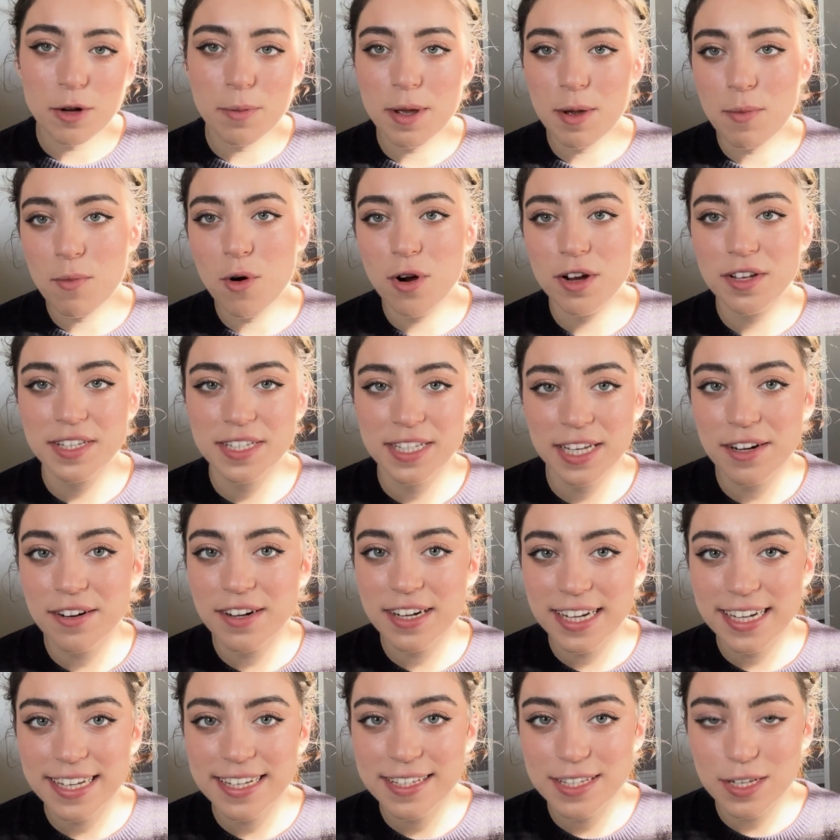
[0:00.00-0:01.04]
bit more
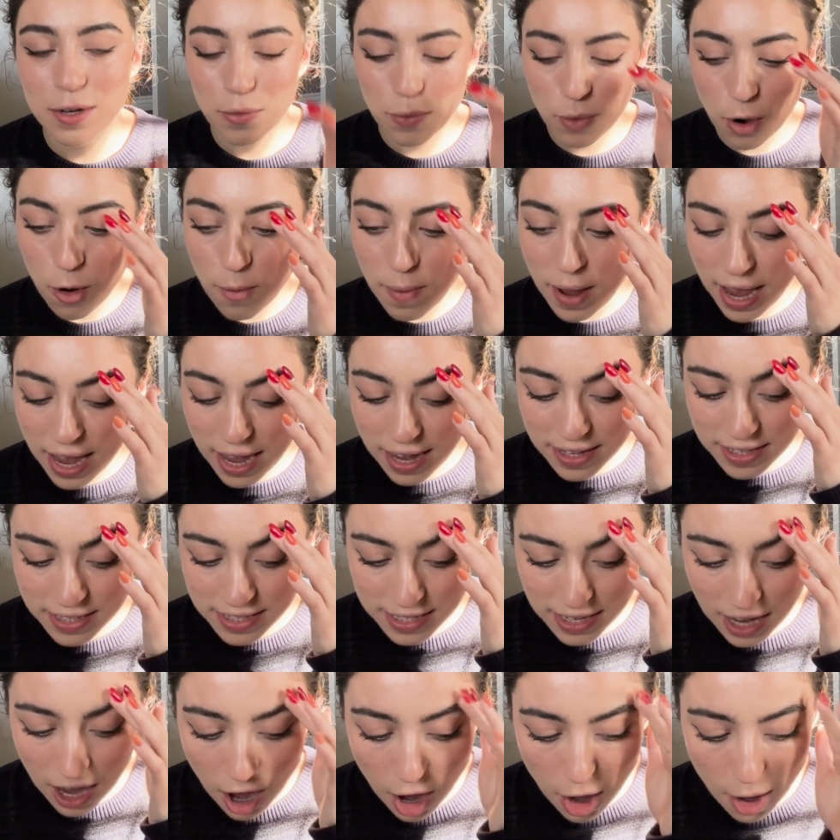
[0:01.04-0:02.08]
serious, a romance.
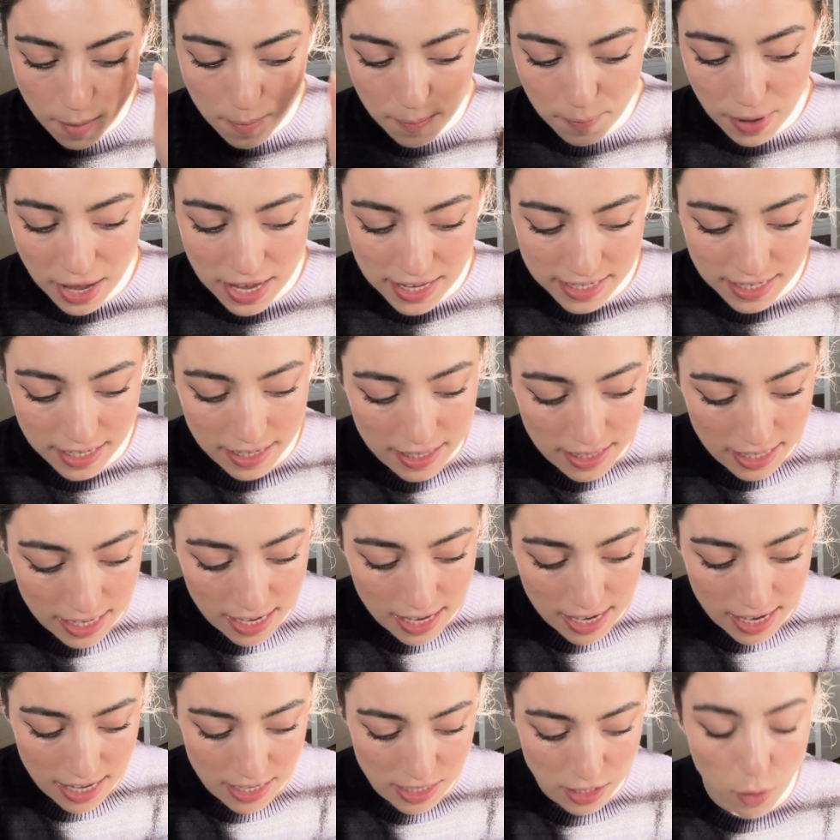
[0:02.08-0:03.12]

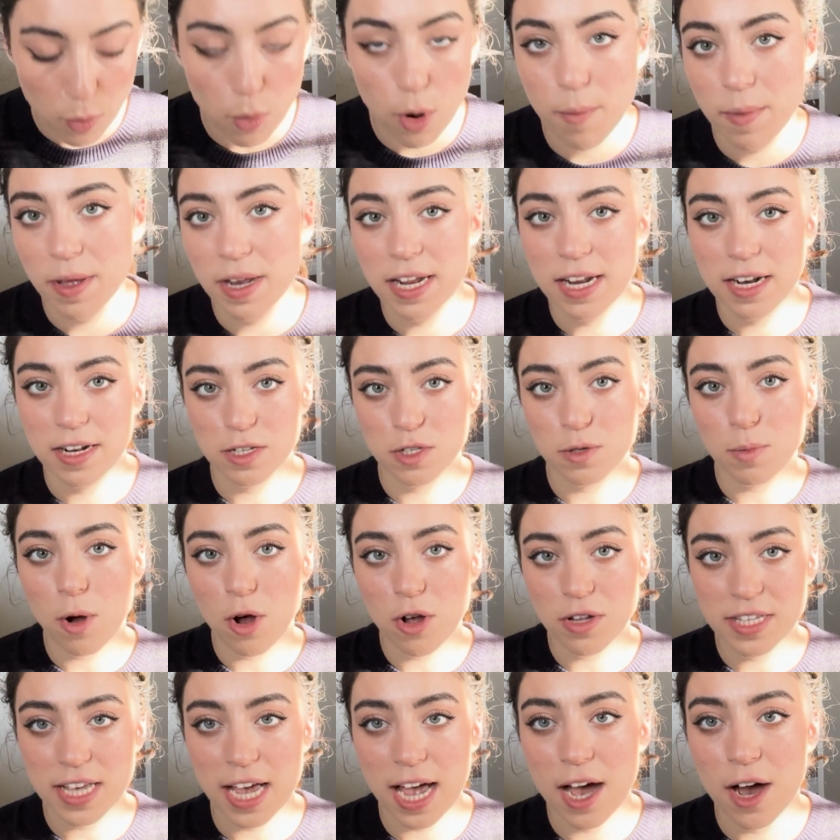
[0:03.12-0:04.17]
Basically, it's a woman in a
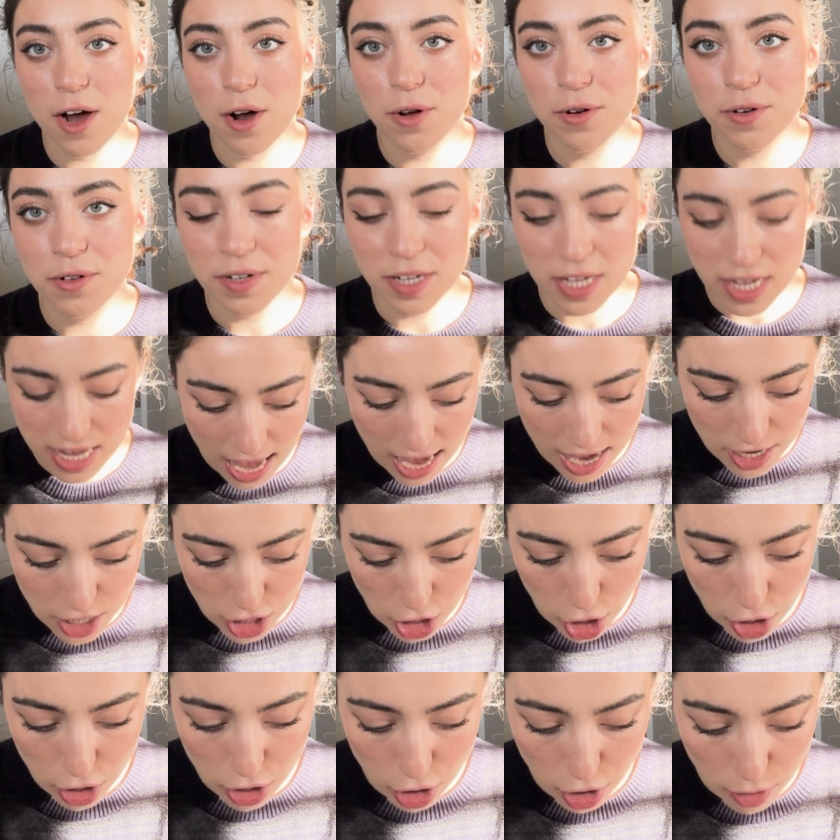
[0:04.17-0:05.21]
small town and
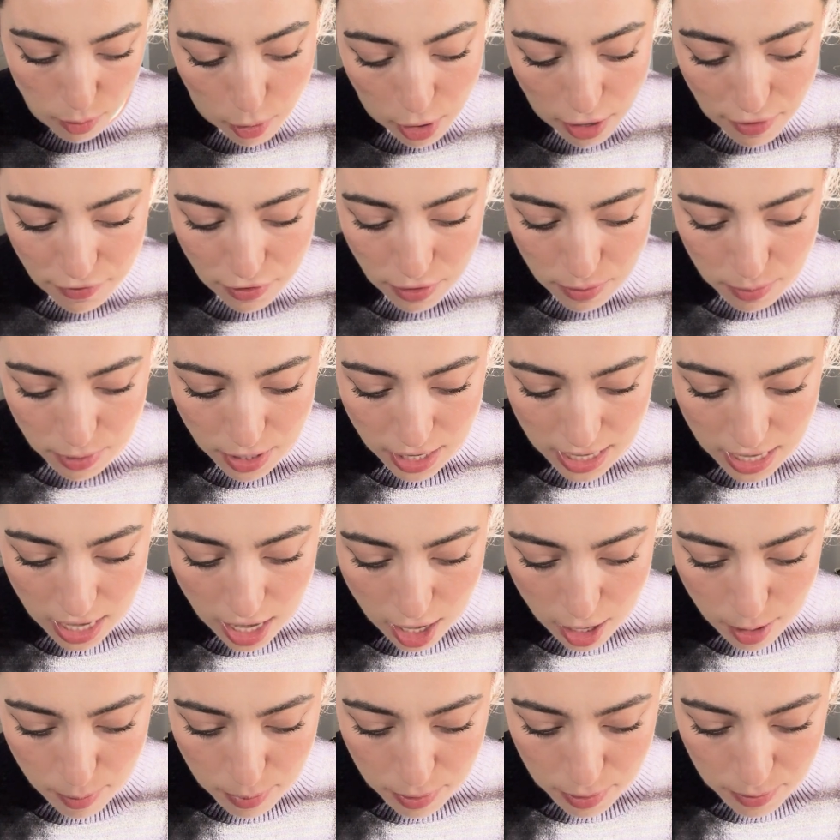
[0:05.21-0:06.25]
her boyfriend break
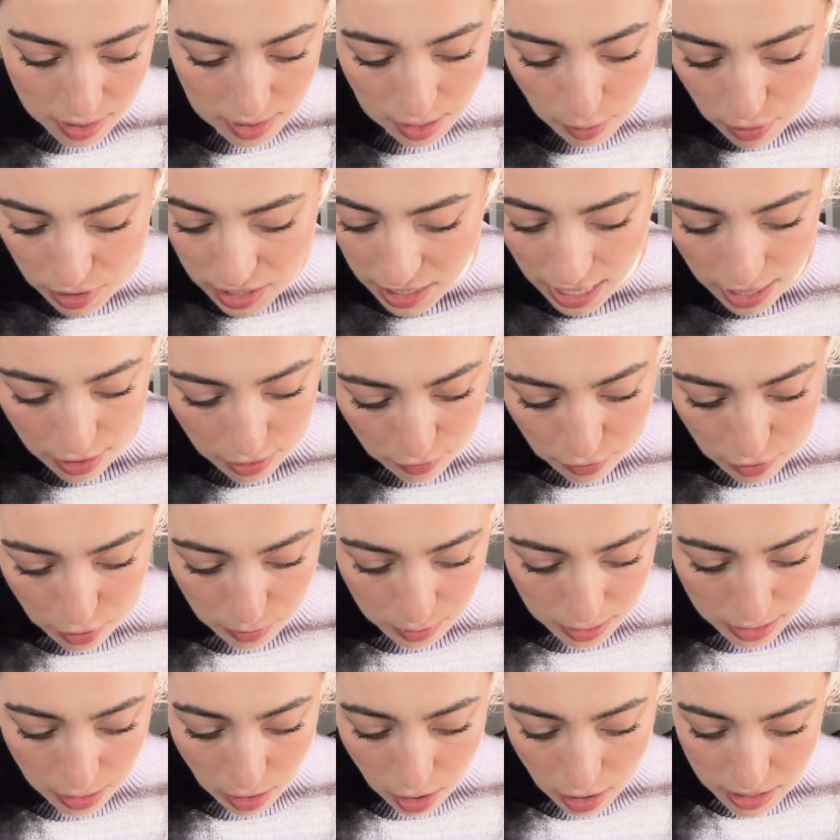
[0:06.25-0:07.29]
up. They were together for a
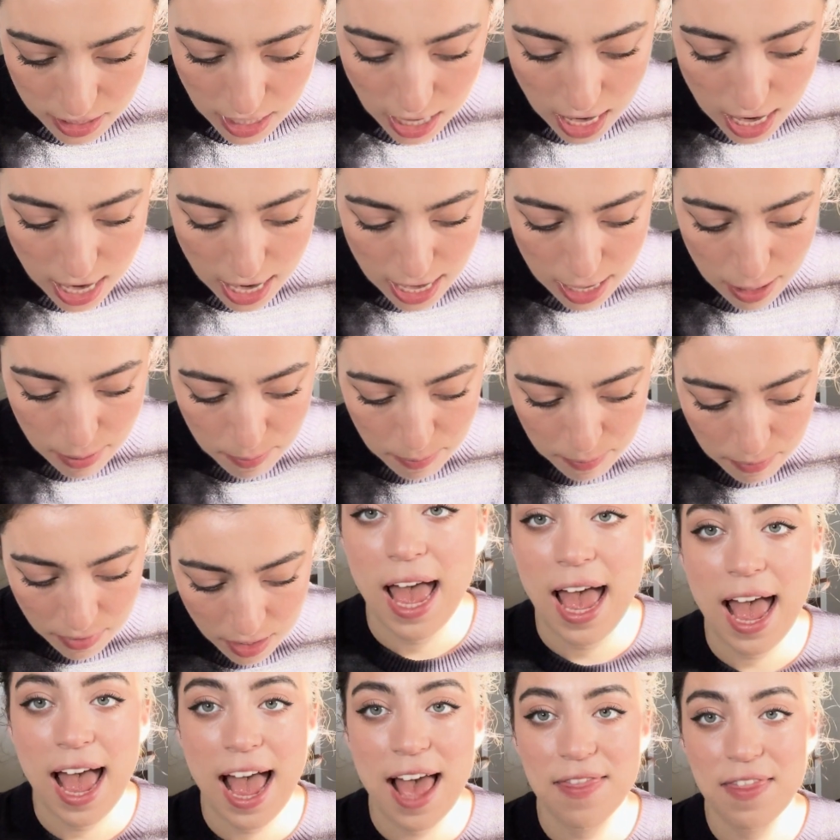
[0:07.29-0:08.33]
really long time.
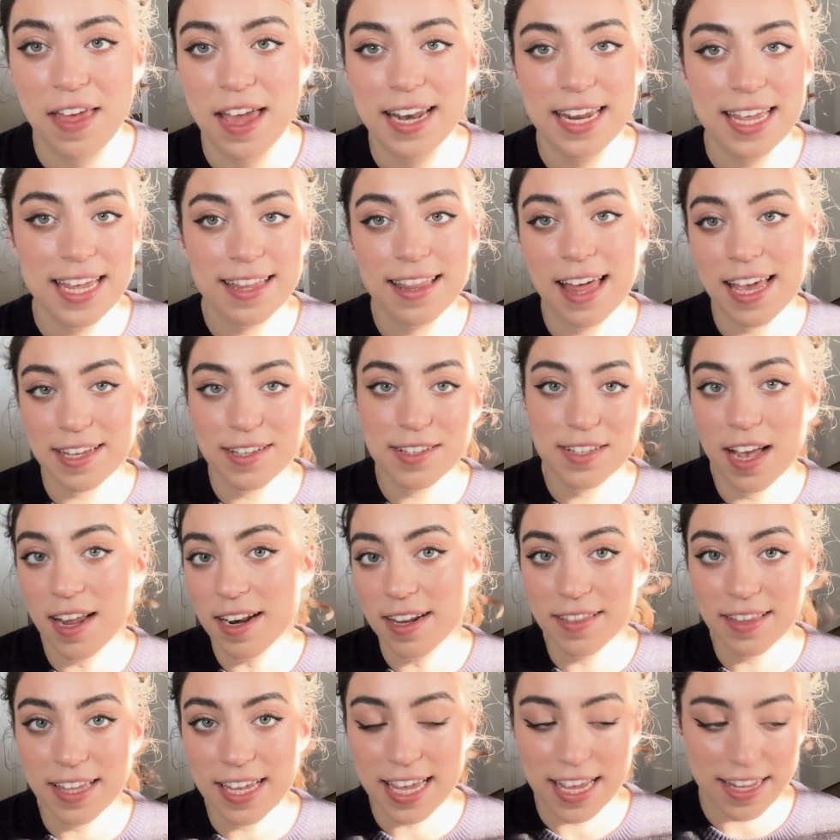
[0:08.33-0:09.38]
And then he like
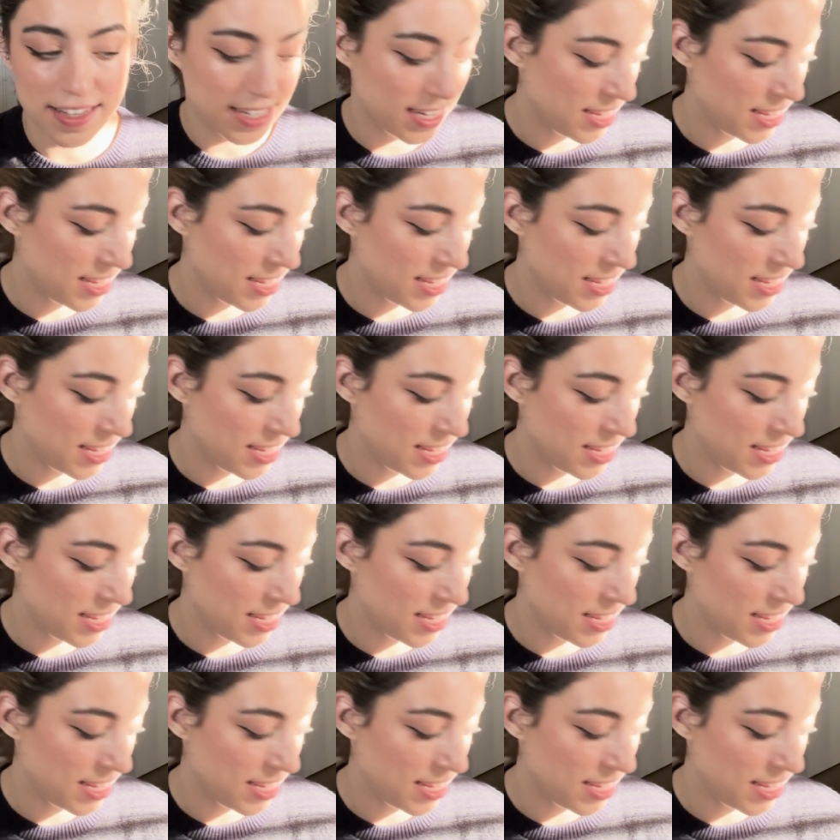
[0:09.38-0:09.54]
suddenly gets